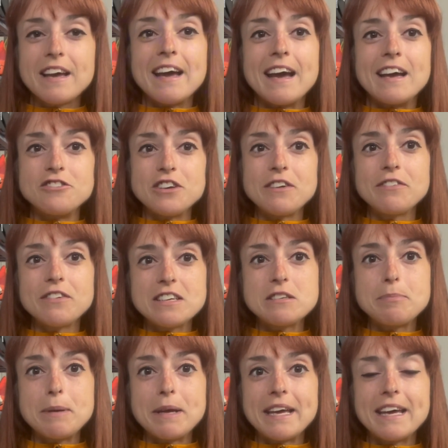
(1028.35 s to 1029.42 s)
And generally
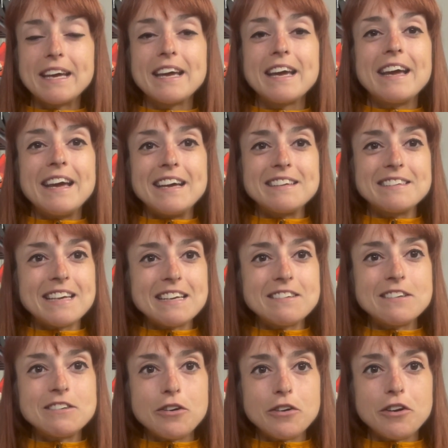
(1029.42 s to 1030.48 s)
speaking, it's get
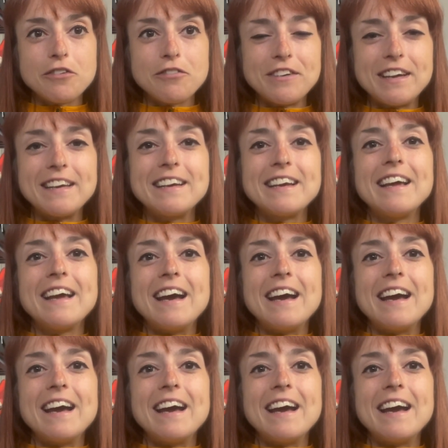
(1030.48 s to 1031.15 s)
to know your feet